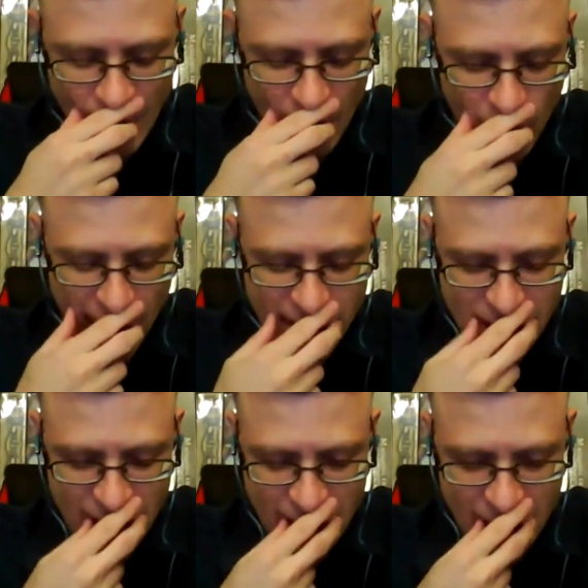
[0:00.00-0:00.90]
want to
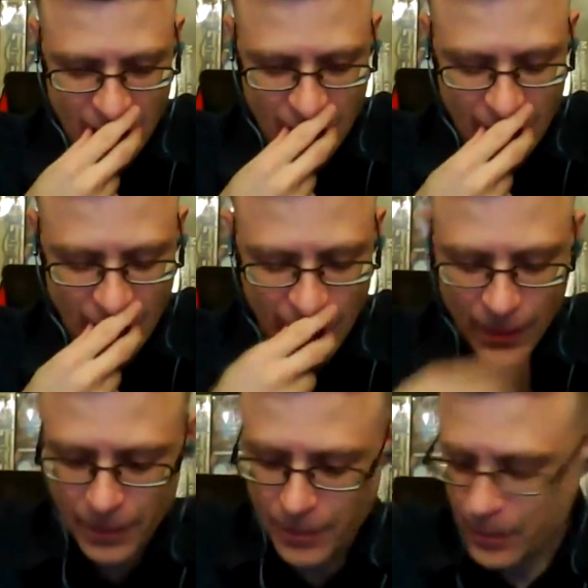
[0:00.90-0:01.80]
say
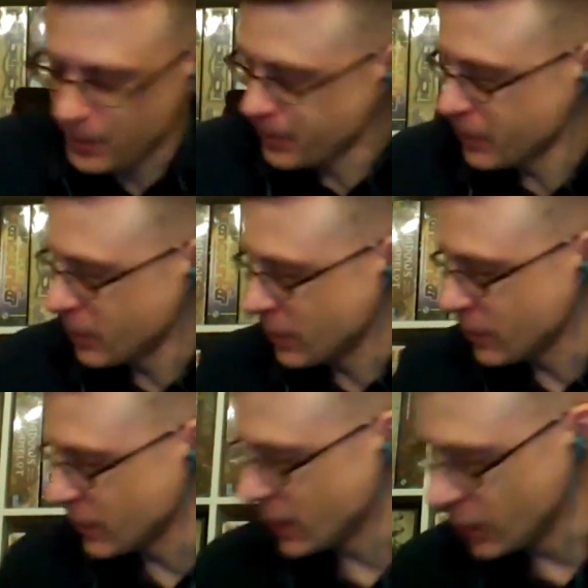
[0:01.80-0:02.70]
the
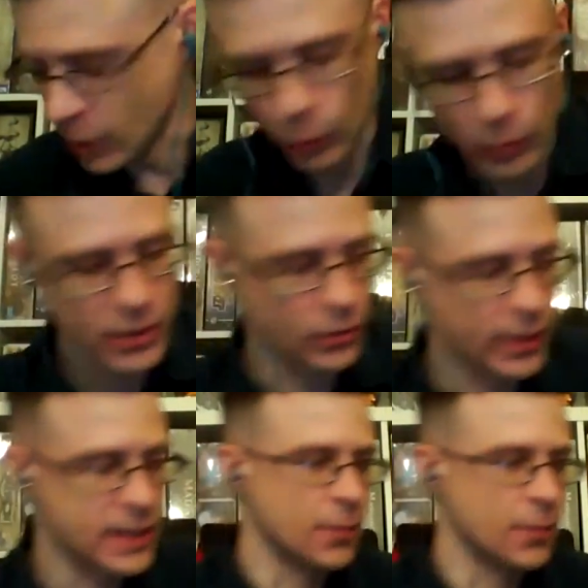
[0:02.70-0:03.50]
oldest Gracie